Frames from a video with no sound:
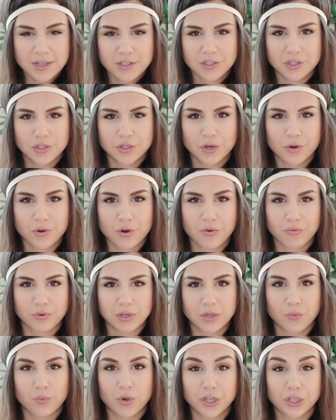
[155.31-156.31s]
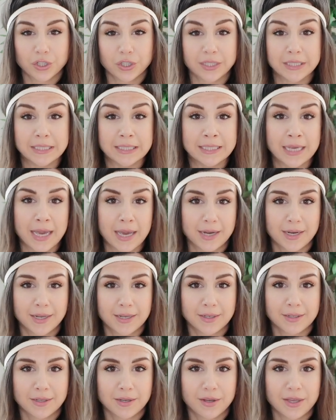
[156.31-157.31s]
So you don't know really what you're
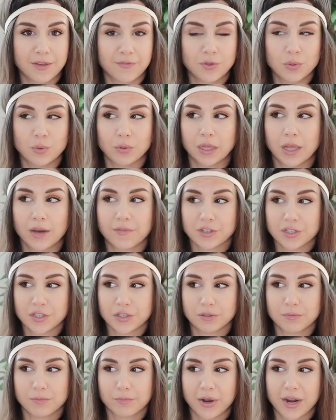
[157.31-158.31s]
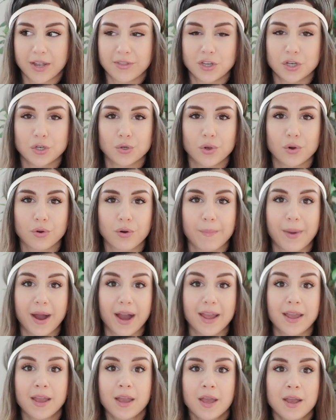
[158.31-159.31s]
getting. If you love a certain brand, then you go to
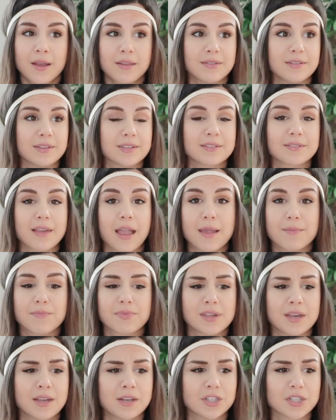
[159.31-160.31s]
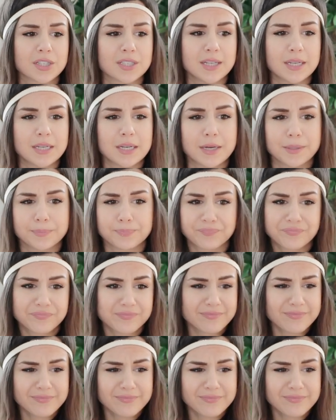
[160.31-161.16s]
buy the same thing just in a